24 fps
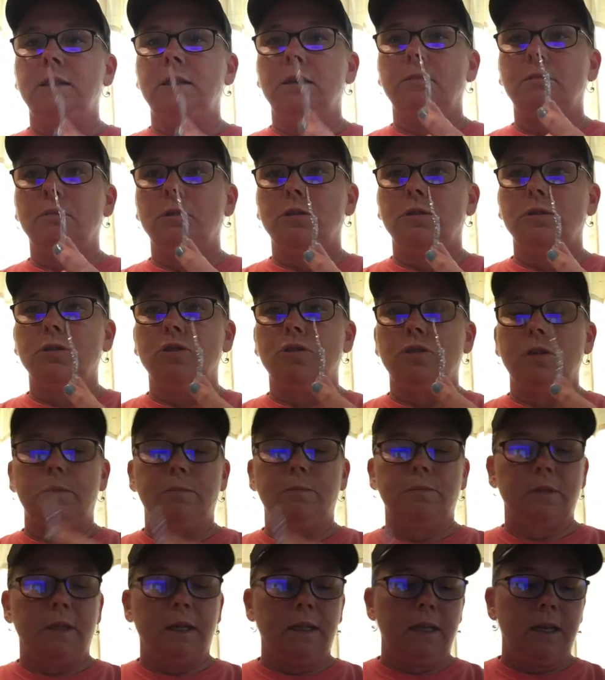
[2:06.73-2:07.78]
some little
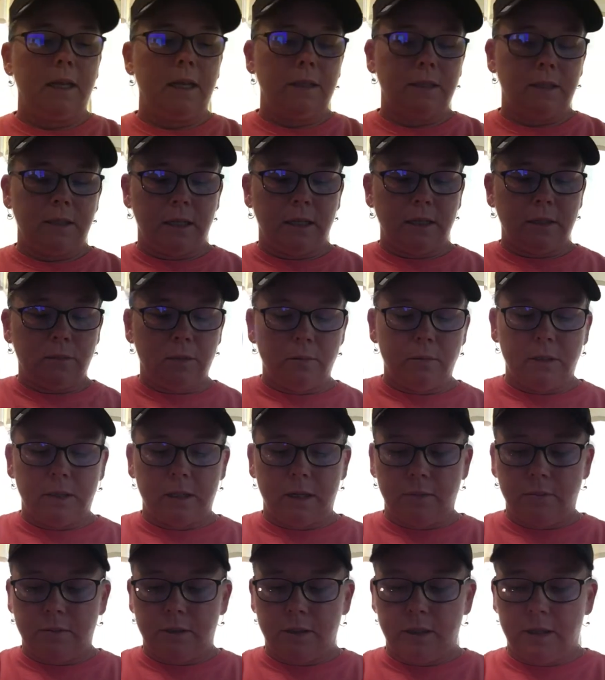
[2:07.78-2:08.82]
strips like this. That's what Miss
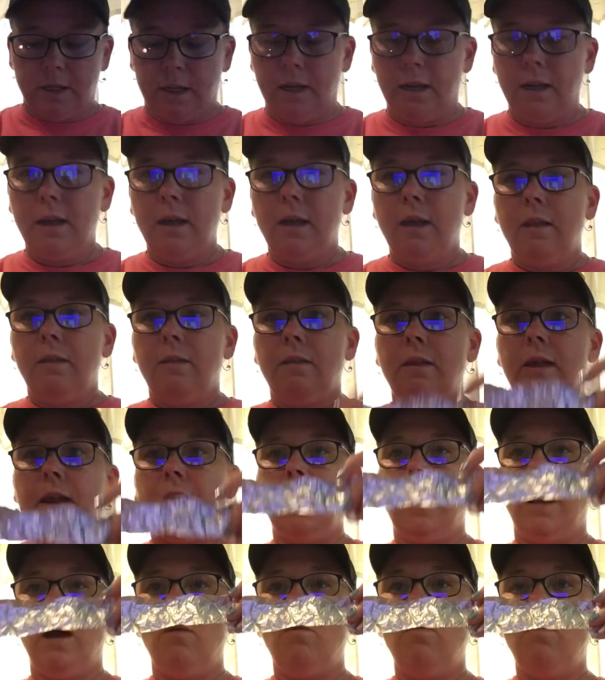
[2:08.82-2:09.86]
Thompson did. Then I
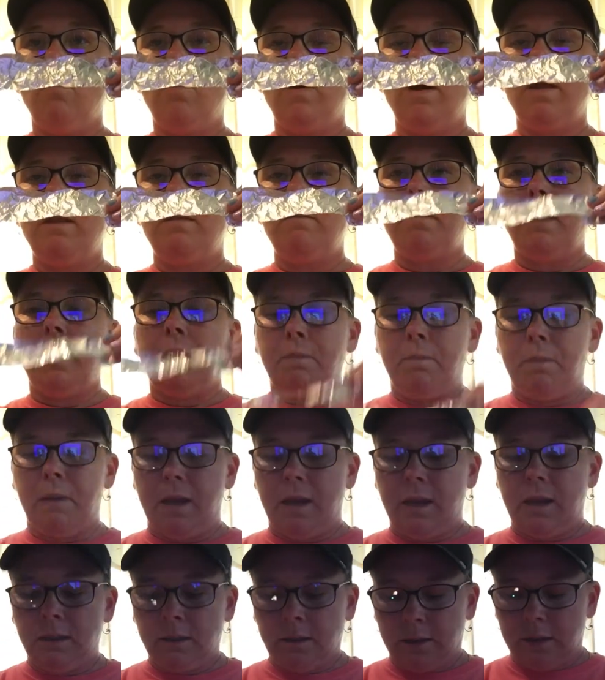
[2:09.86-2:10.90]
got one big
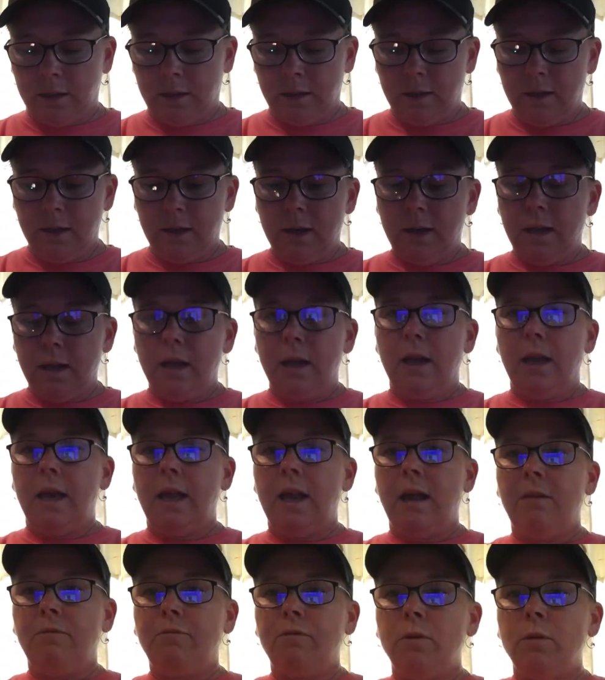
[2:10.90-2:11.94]
piece
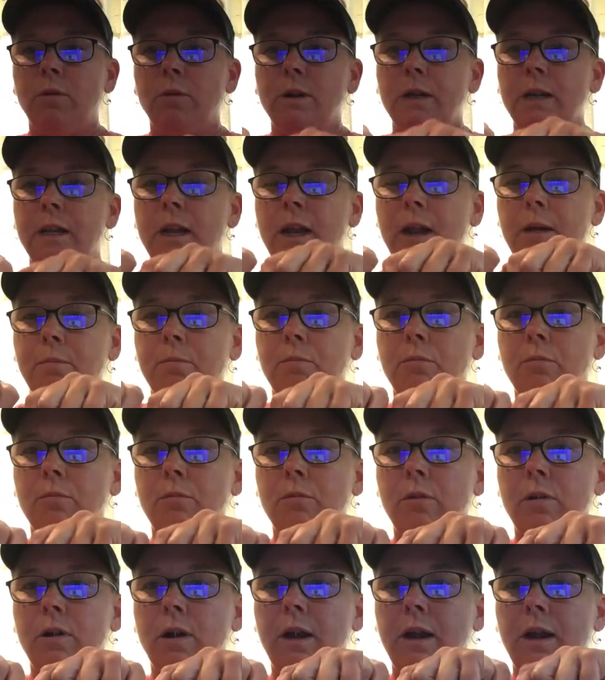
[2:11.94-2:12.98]
and I folded it up
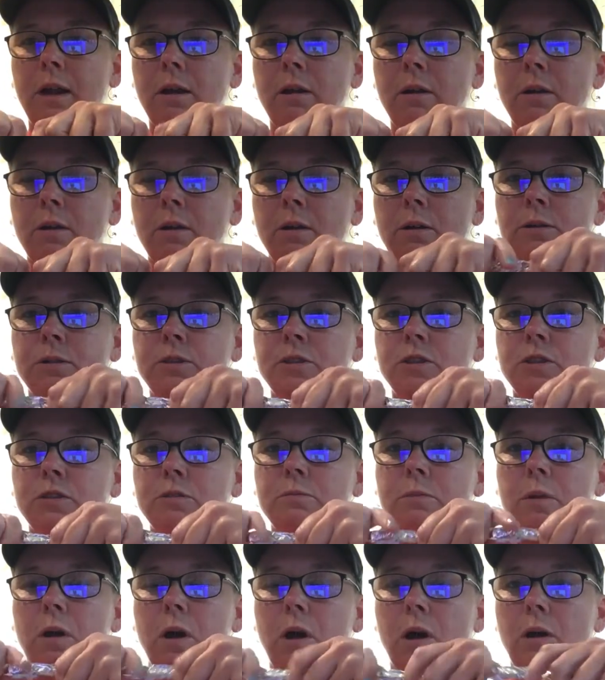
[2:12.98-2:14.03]
real
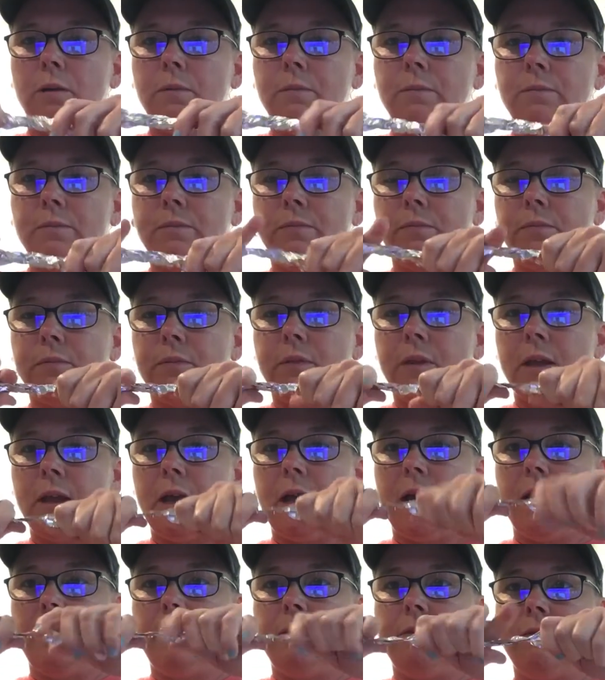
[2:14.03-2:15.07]
small,
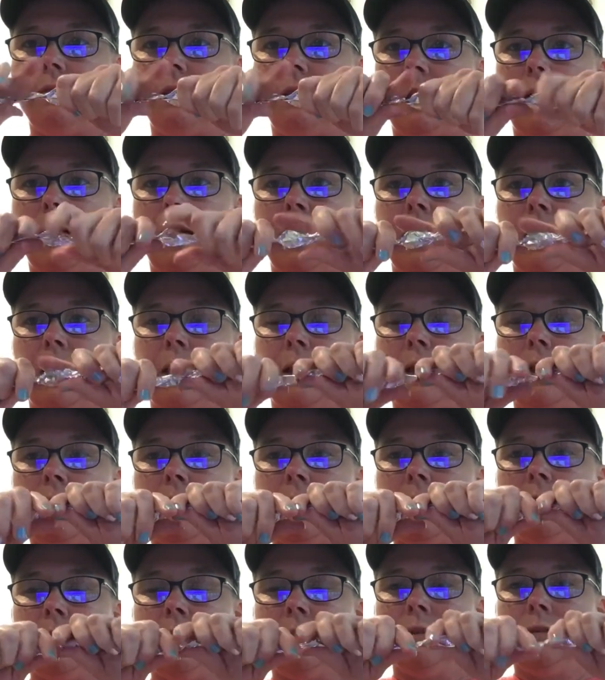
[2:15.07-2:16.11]
kind of like
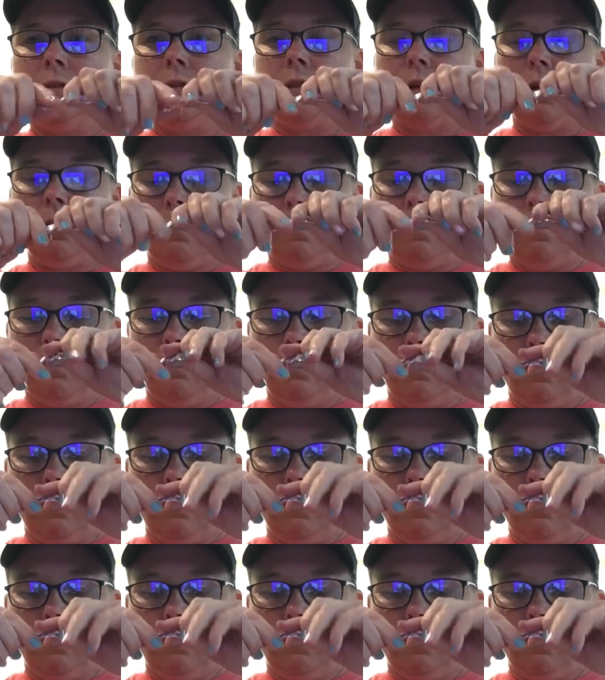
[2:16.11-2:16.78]
so.